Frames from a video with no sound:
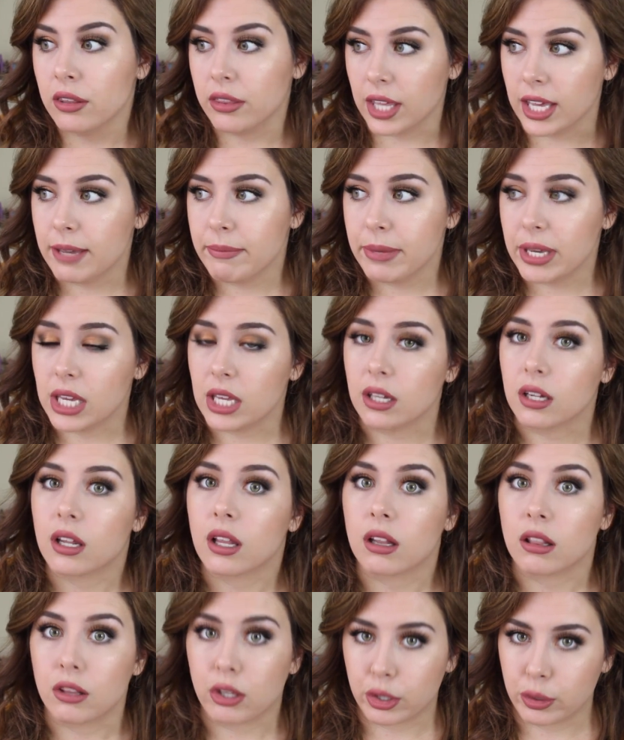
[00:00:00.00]
they mean
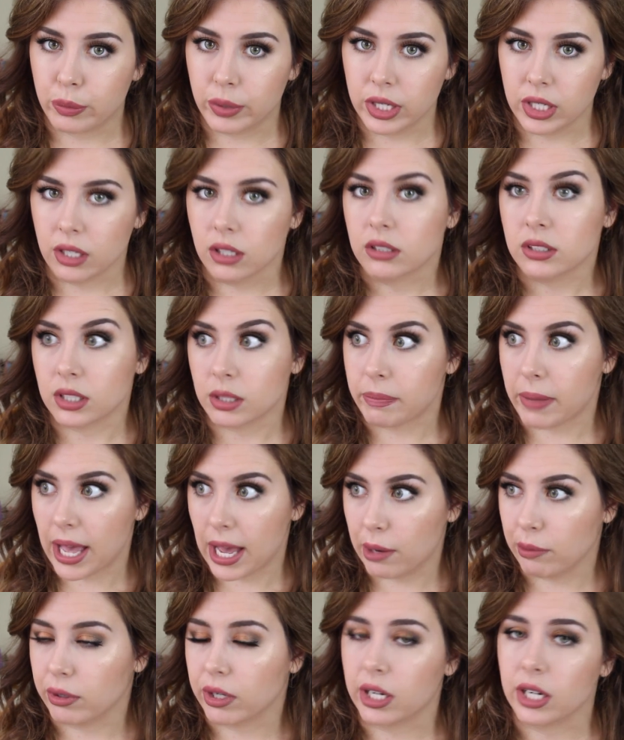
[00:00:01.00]
liquid to
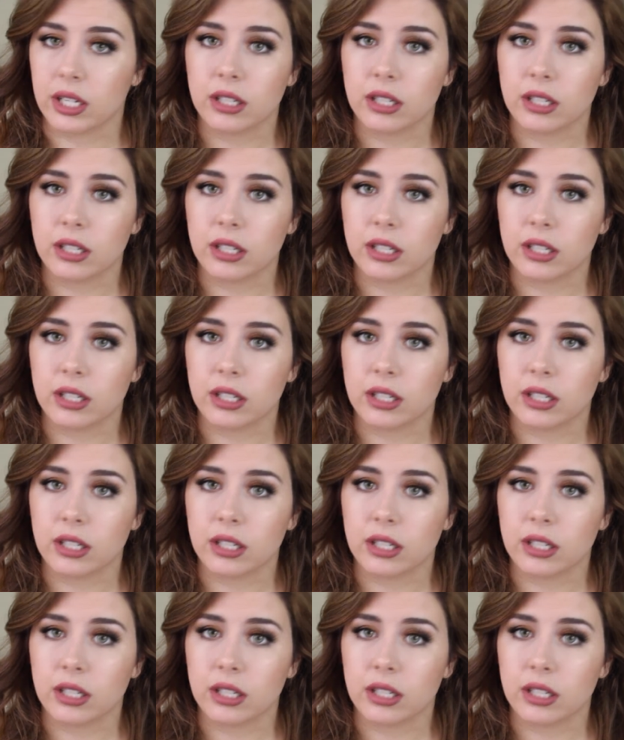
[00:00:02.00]
powder.